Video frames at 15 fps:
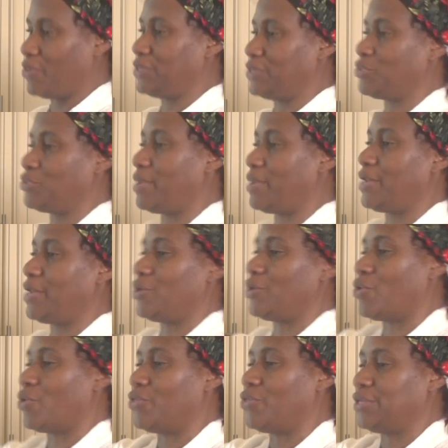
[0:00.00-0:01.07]
getting all this
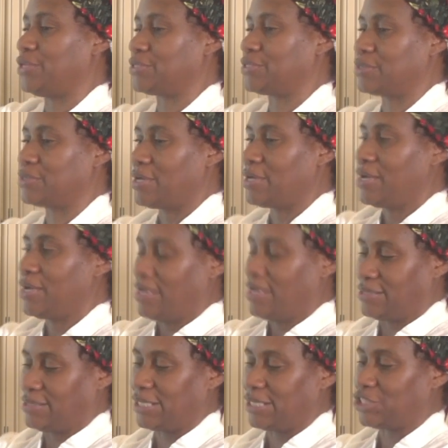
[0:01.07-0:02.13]
tomato and all this
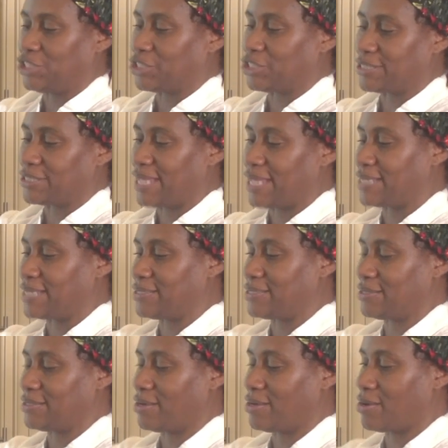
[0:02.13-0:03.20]

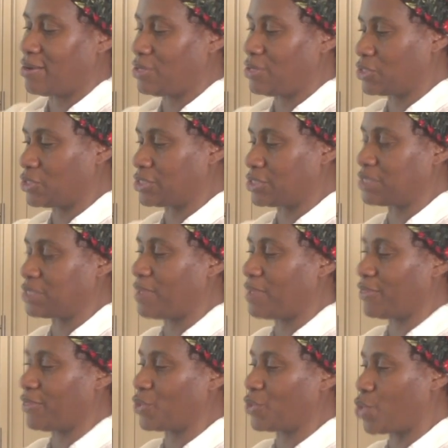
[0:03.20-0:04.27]
deliciousness. Oh, you
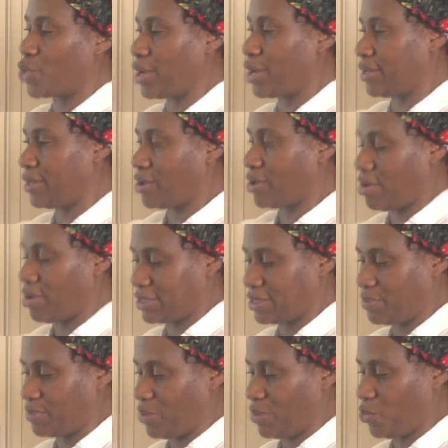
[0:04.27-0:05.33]
can just smell the garlic.
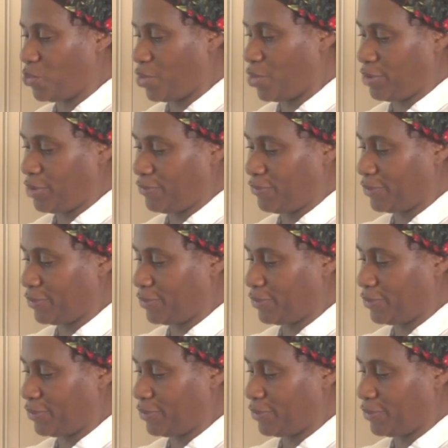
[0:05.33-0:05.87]
The garlic smells